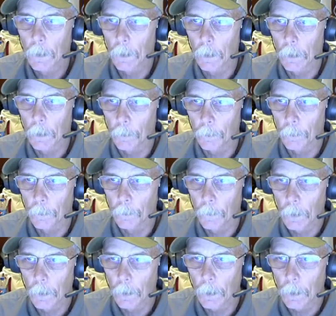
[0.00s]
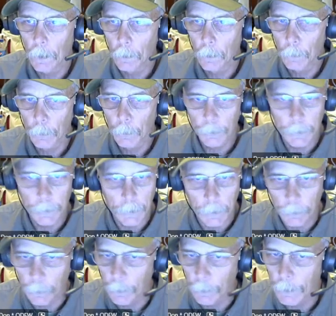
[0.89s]
Um,
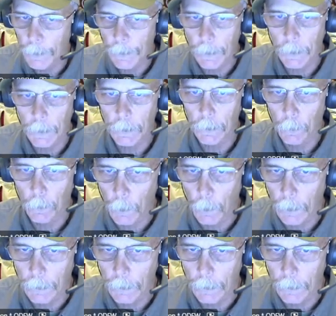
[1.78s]
almost every state in the